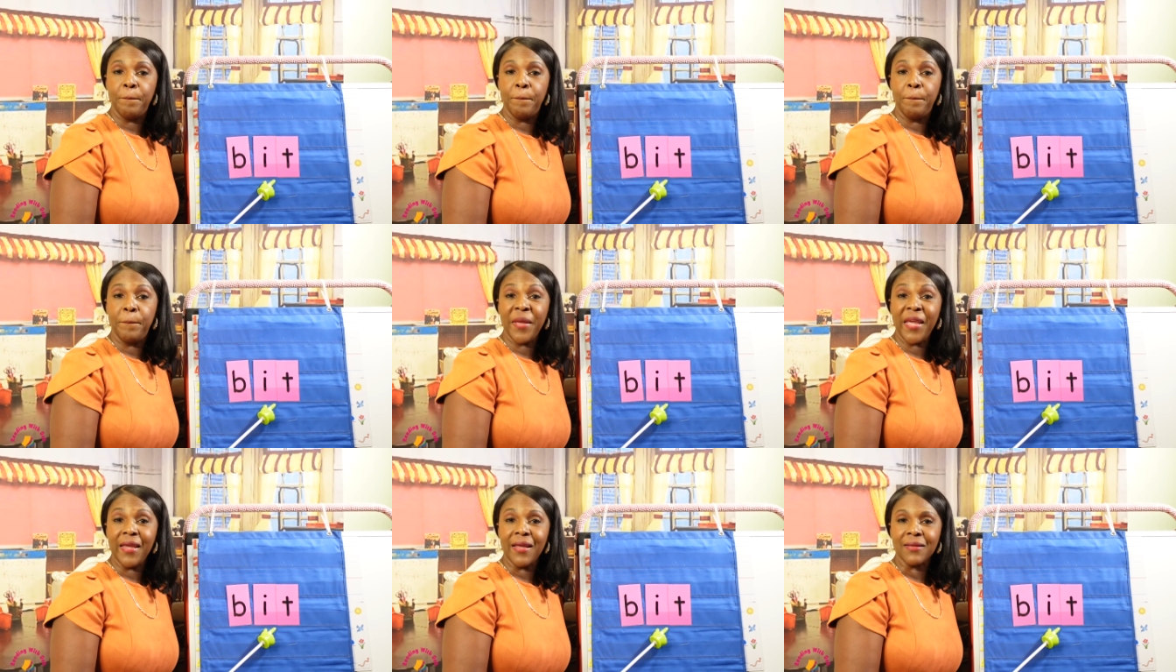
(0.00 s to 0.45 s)

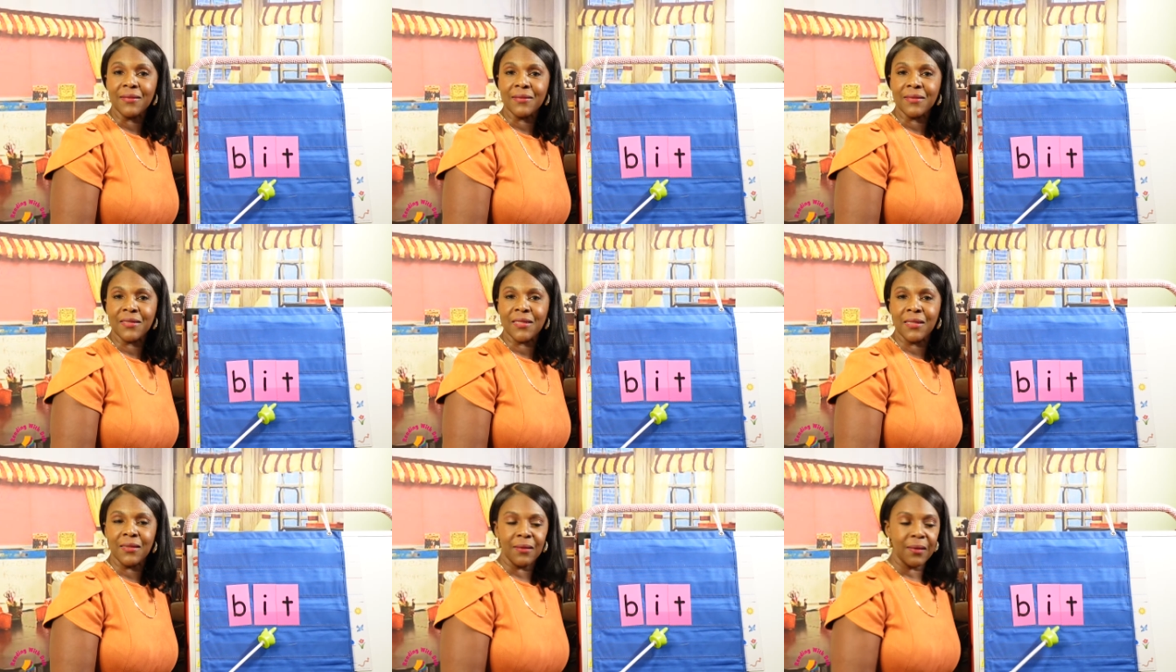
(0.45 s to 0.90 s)

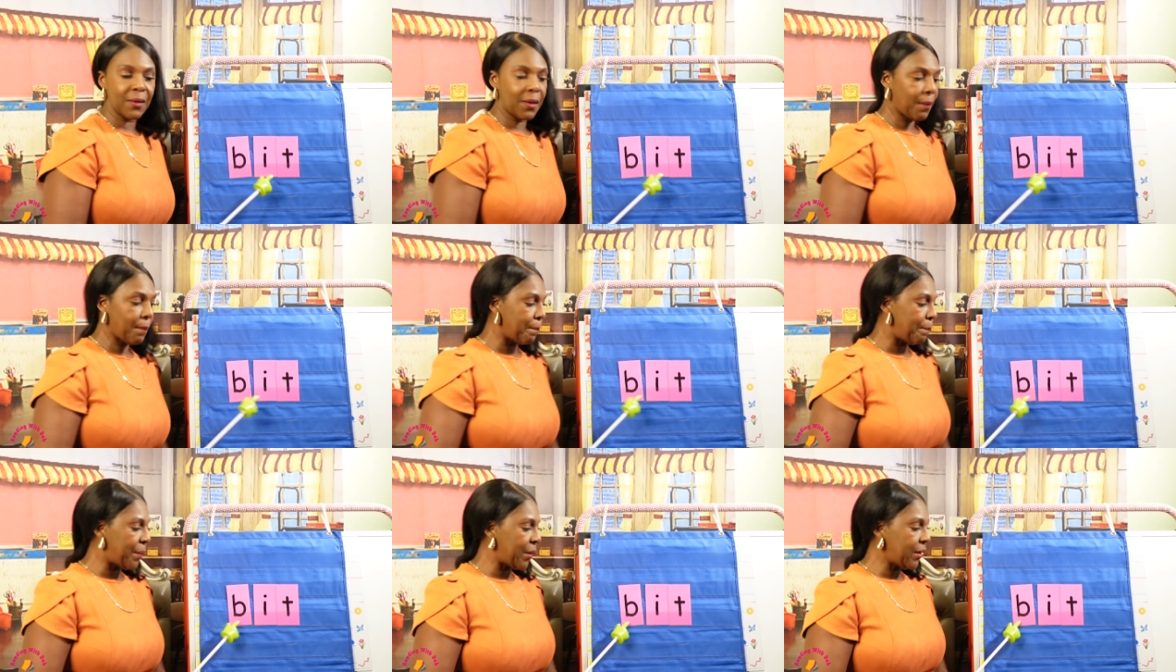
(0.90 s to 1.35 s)
bit.
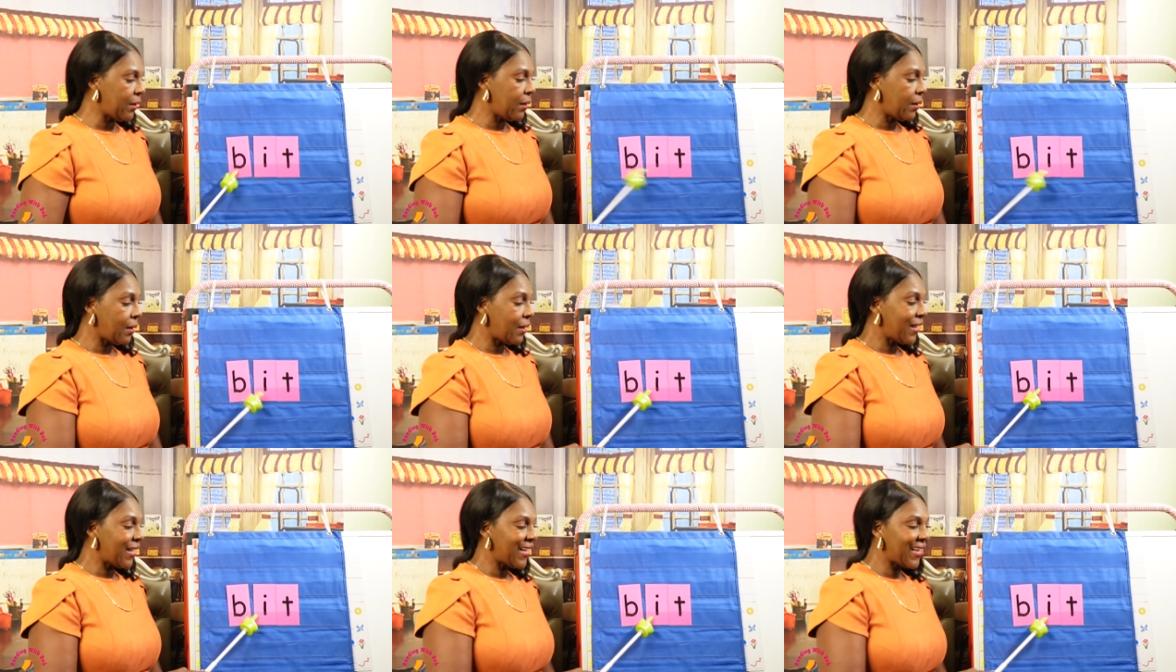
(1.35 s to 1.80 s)
B,
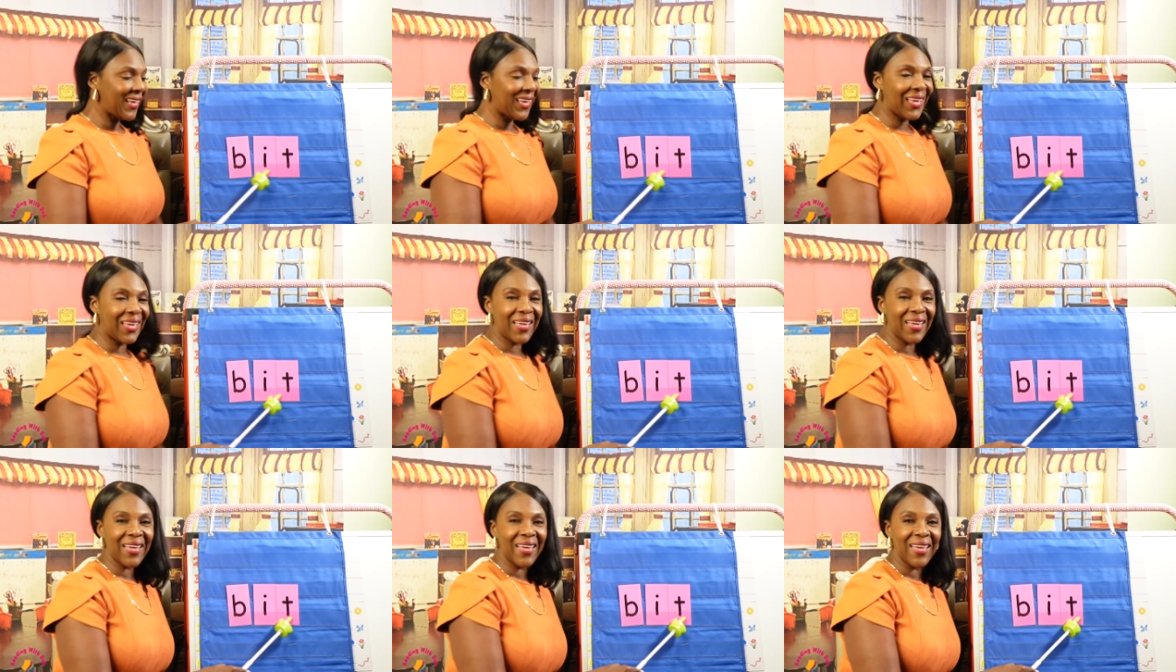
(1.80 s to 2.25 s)

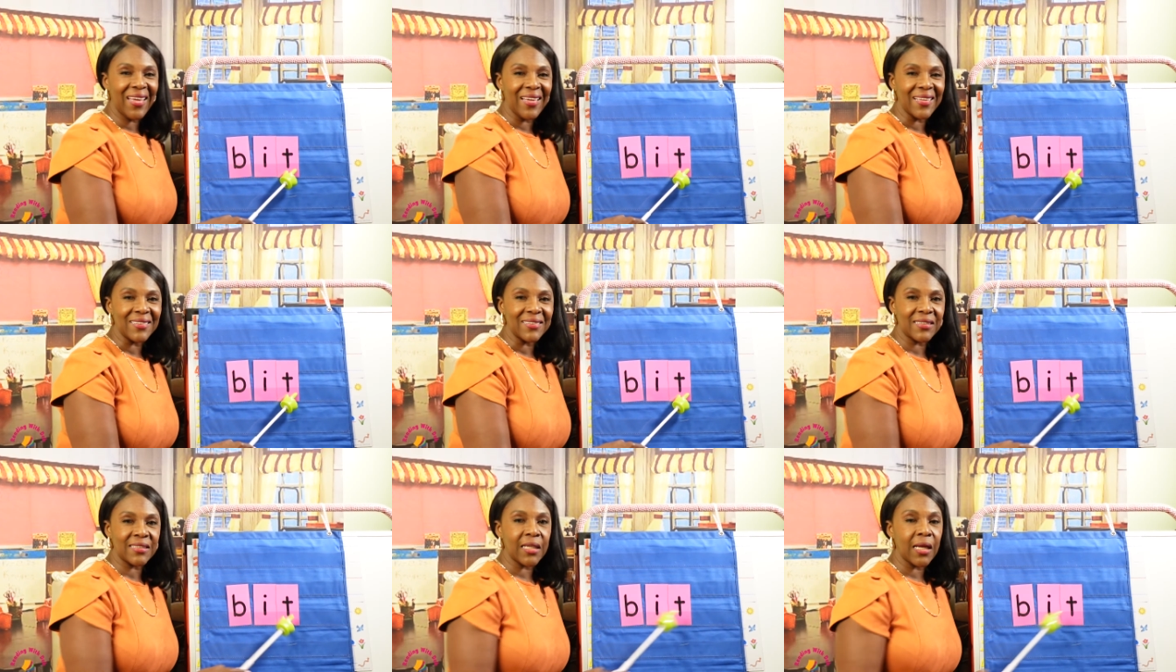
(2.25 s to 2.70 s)

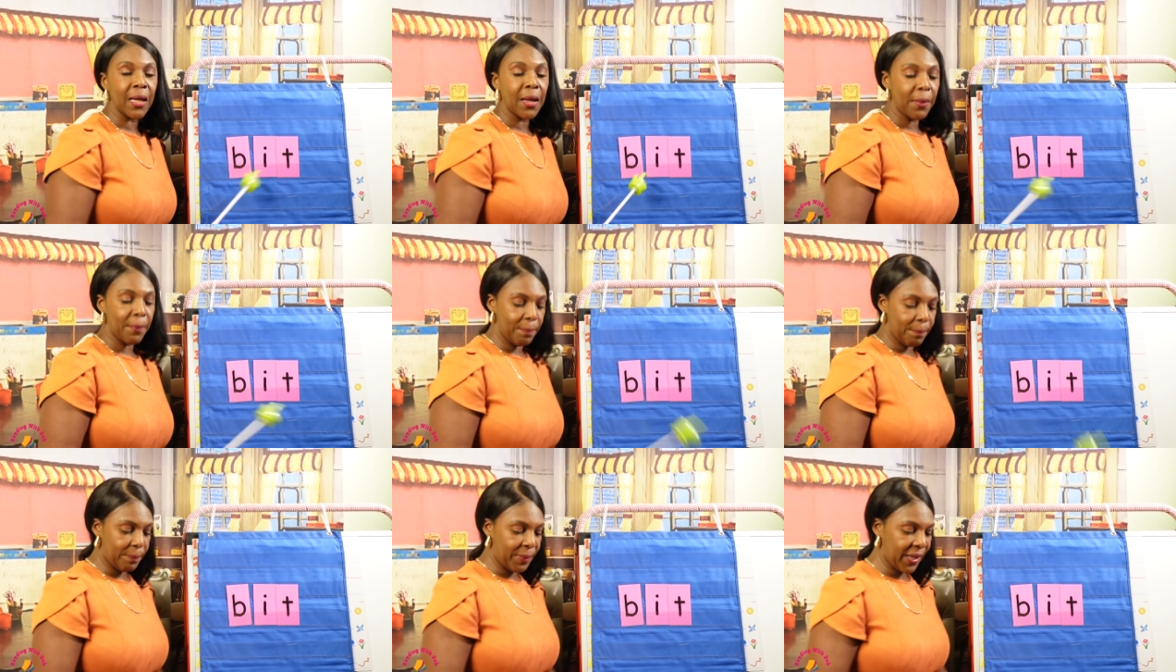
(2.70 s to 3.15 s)
it,
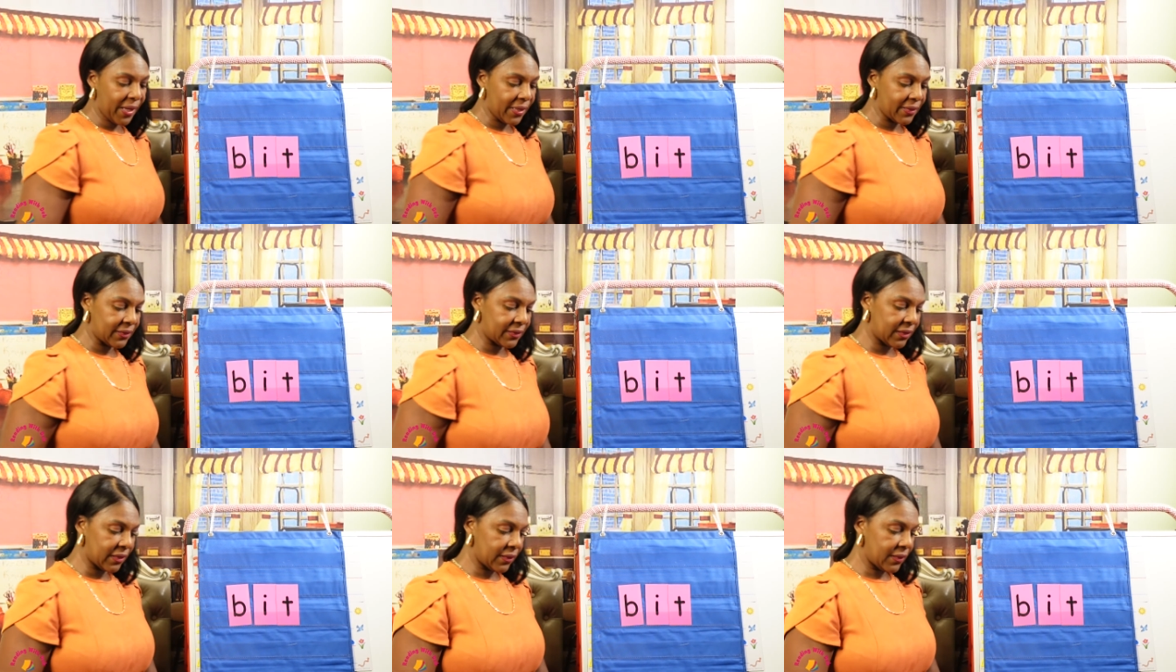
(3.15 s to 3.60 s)

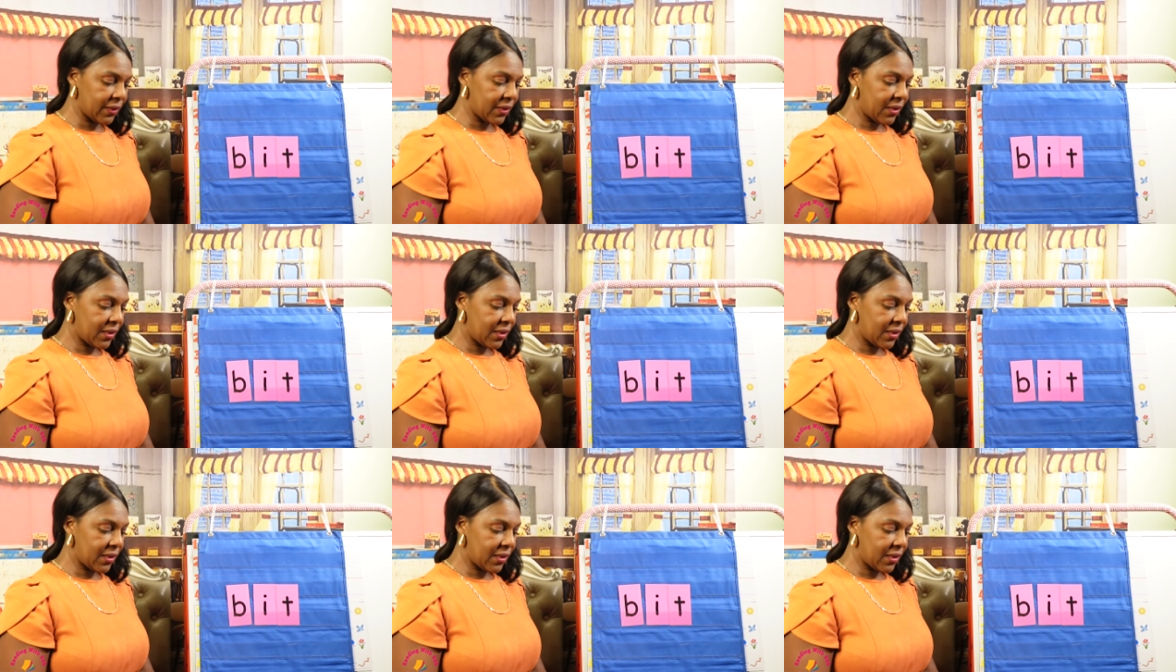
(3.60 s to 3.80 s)
bit.